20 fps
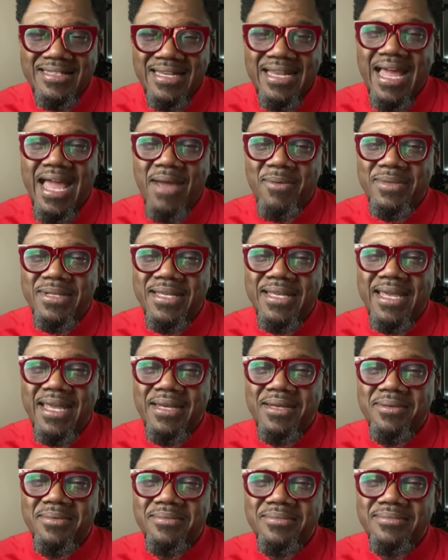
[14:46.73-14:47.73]
is aligned with the
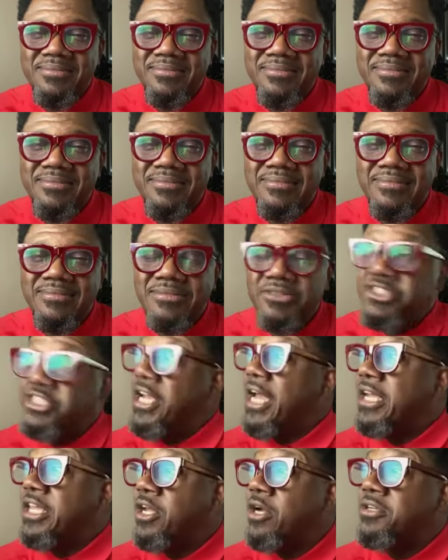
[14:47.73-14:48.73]
kingdom.
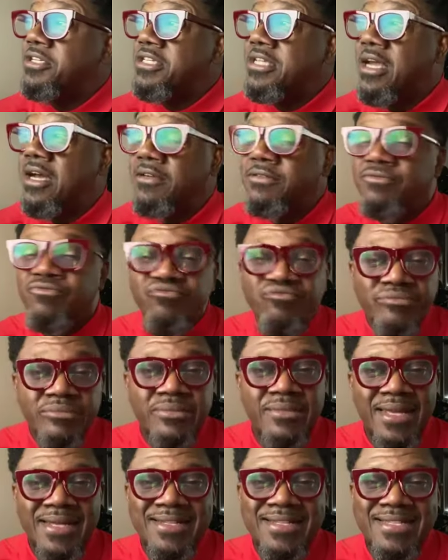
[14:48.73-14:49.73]
Check
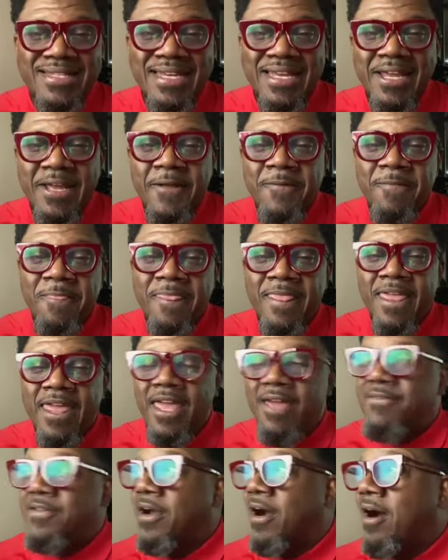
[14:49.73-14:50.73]
yourself and see
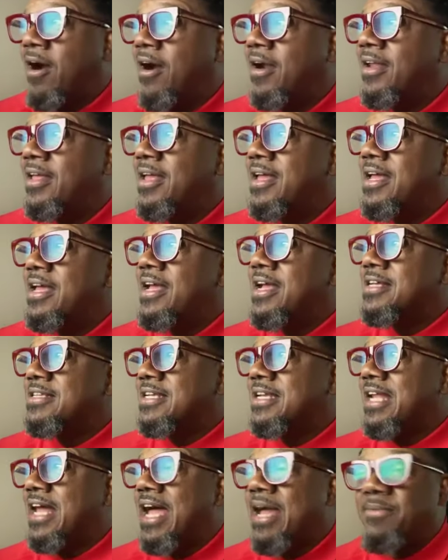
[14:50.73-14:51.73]
if your heart
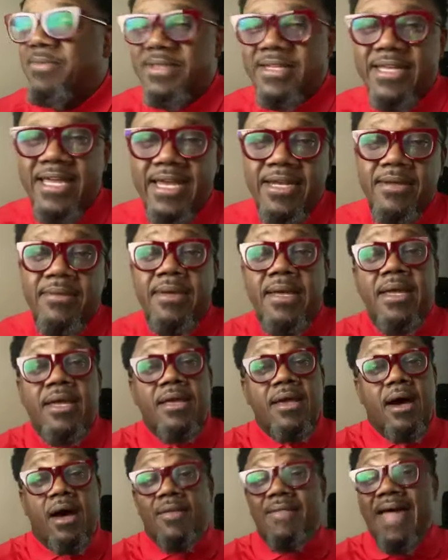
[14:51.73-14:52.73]
is aligned with the kingdom.
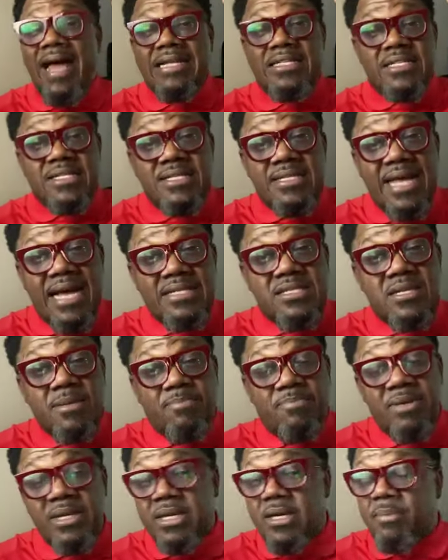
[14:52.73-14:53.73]
Y'all,
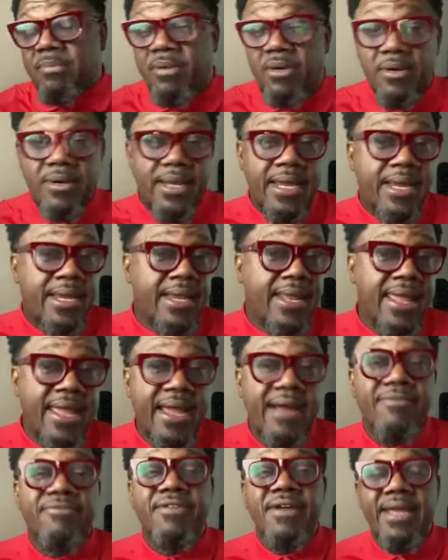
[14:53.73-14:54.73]
that's applicable
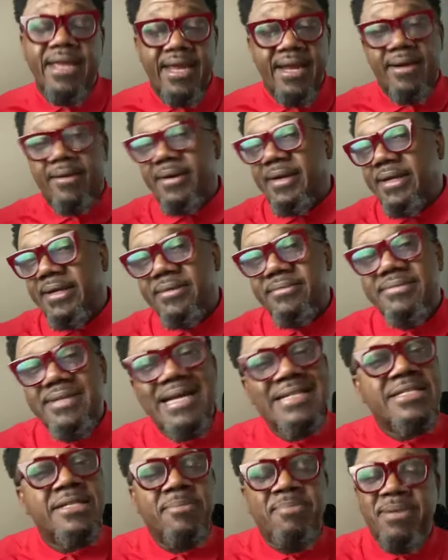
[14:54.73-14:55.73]
in every area.
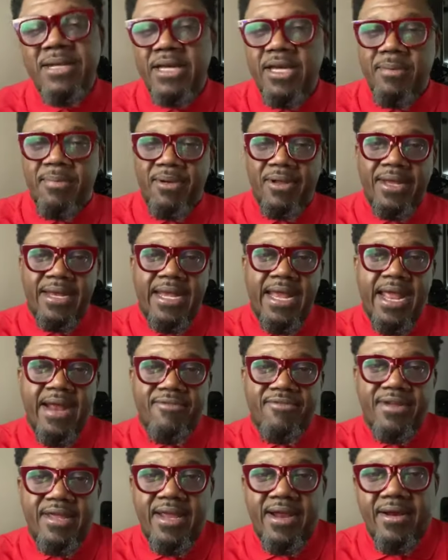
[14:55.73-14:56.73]
That's applicable in
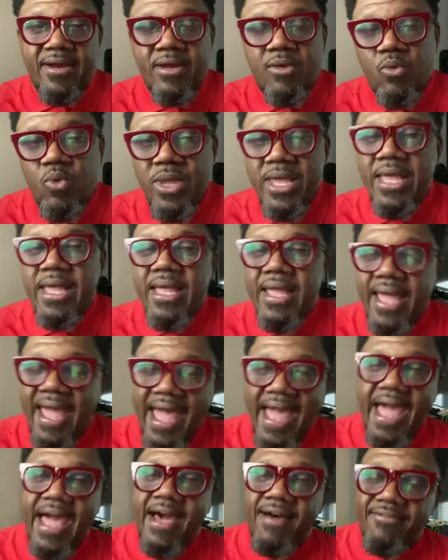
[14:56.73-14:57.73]
every area.
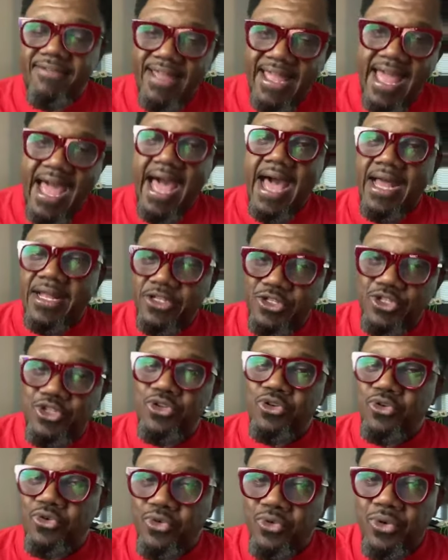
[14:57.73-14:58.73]
We have
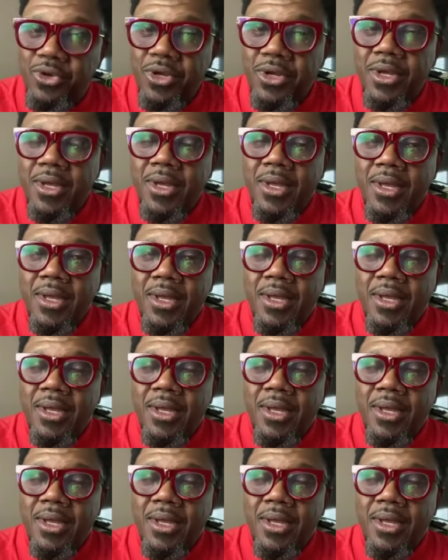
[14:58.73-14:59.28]
got to